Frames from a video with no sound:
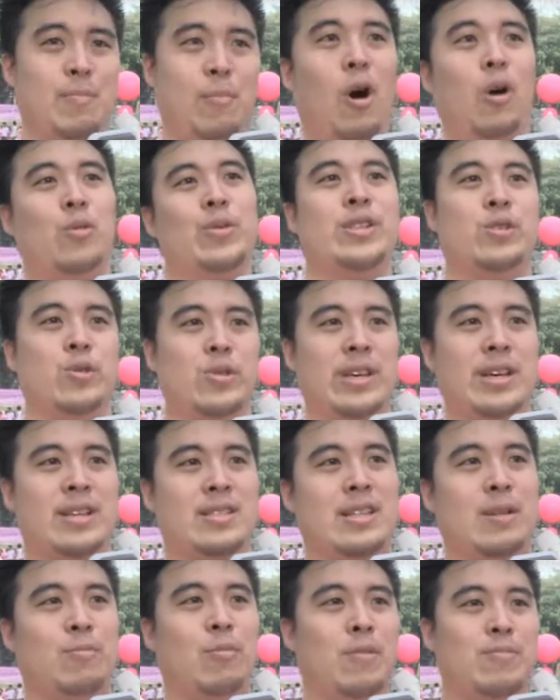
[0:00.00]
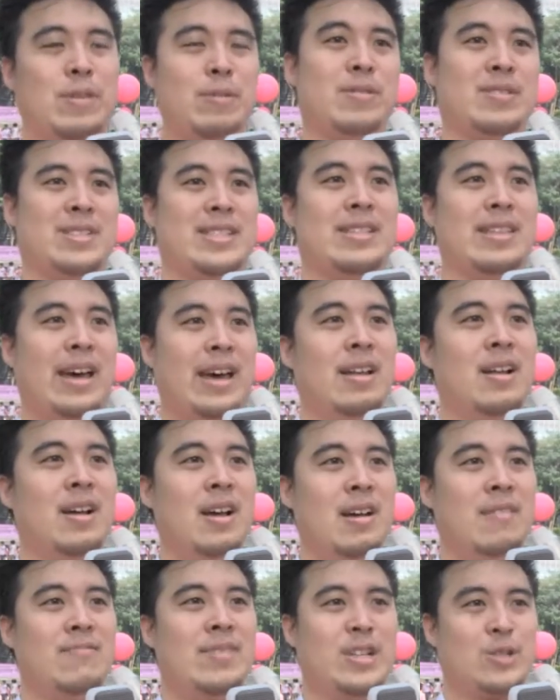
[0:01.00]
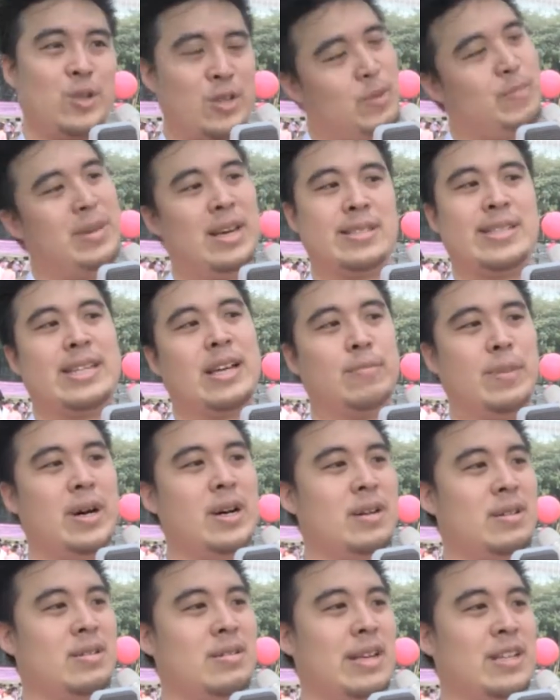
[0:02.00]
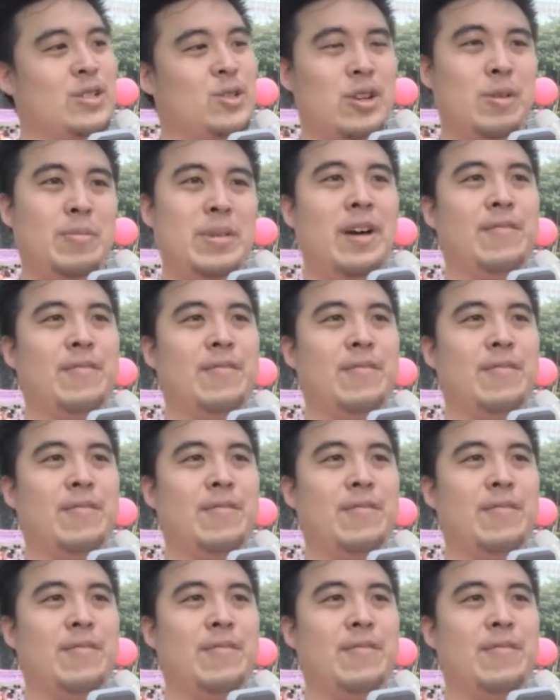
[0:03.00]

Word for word: more we do this, the more people see that there shouldn't be a stigma, there shouldn't be